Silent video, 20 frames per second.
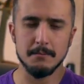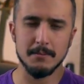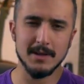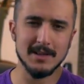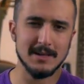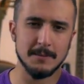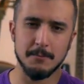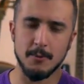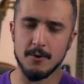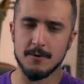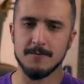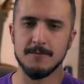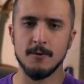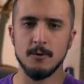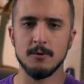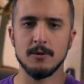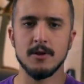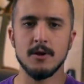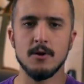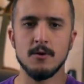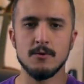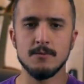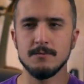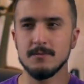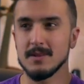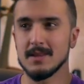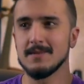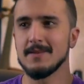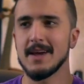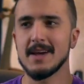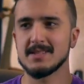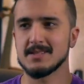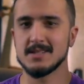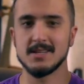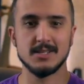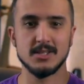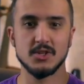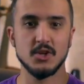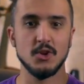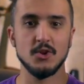build a portfolio, living as a
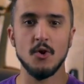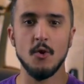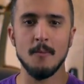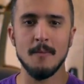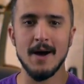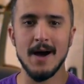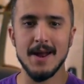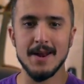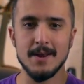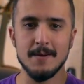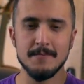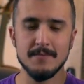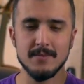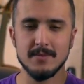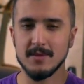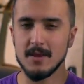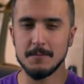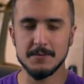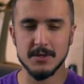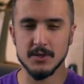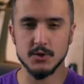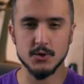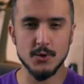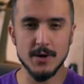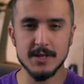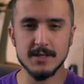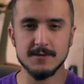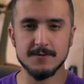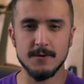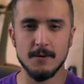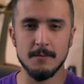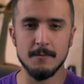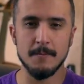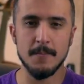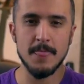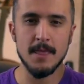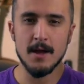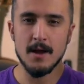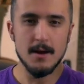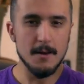digital nomad, tips and tricks
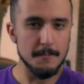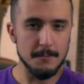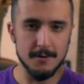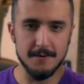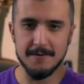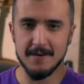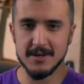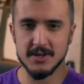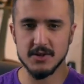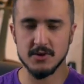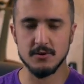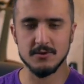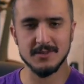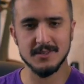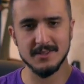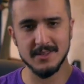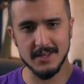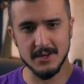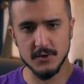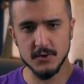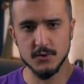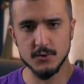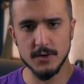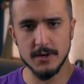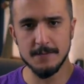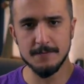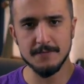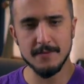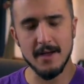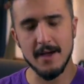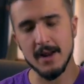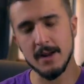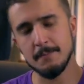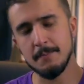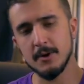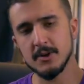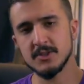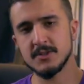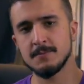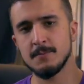from professionals in the industry, and a
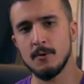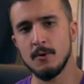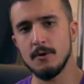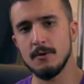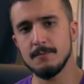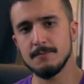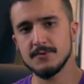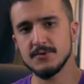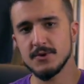bunch more.